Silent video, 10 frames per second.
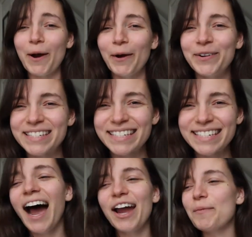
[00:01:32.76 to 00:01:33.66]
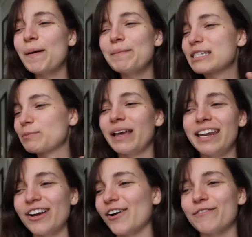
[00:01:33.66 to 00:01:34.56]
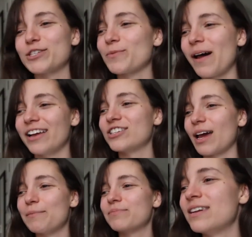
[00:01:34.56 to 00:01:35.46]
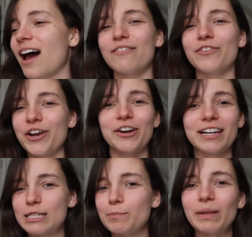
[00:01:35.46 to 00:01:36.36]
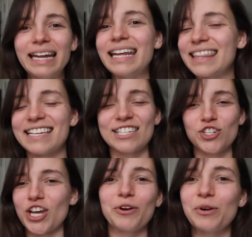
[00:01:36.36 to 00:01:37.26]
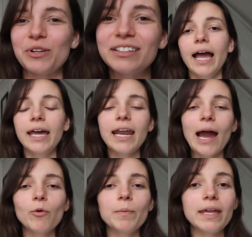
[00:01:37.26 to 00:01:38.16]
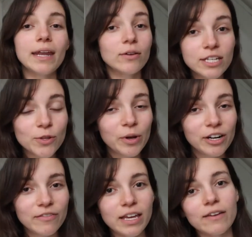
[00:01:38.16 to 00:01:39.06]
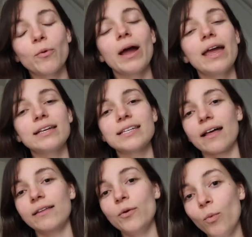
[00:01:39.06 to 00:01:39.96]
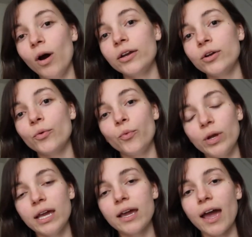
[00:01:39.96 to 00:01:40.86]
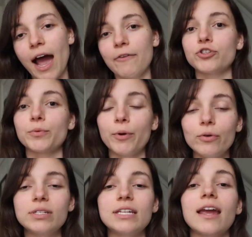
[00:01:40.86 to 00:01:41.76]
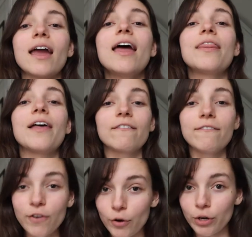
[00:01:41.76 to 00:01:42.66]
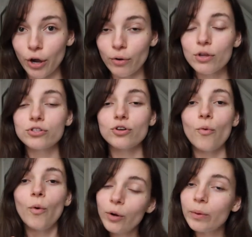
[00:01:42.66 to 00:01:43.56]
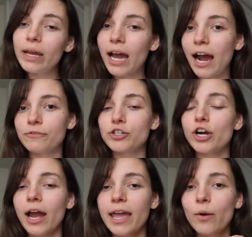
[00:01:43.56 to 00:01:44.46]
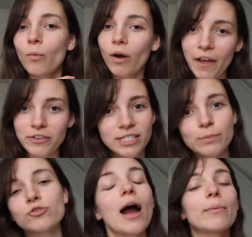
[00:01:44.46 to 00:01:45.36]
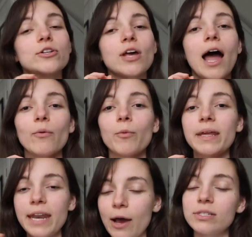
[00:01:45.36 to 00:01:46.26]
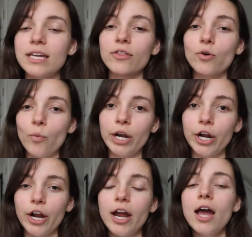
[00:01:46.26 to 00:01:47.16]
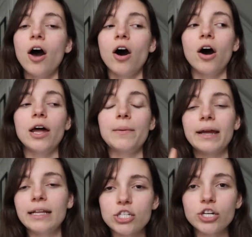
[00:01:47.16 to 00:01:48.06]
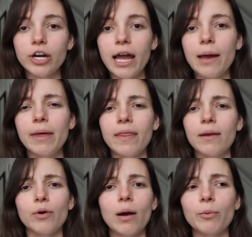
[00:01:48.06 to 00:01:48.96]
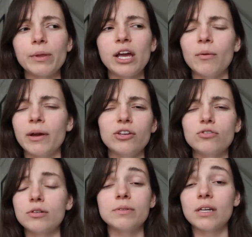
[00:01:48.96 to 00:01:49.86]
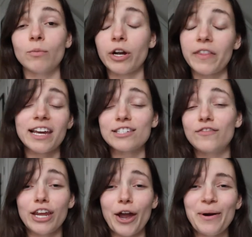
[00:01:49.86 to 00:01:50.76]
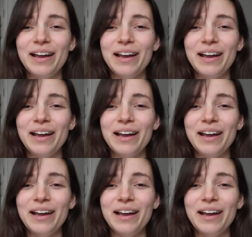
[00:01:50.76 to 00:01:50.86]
post. I hope I'm explaining all of this well I just I'm not very good at explaining things in general and I will be announcing the winner of the giveaway exactly one week after posting that photo so one week after I hit 1,000 subscribers I will be announcing the winner on my Instagram and then probably on my YouTube YouTube somewhere in the next video.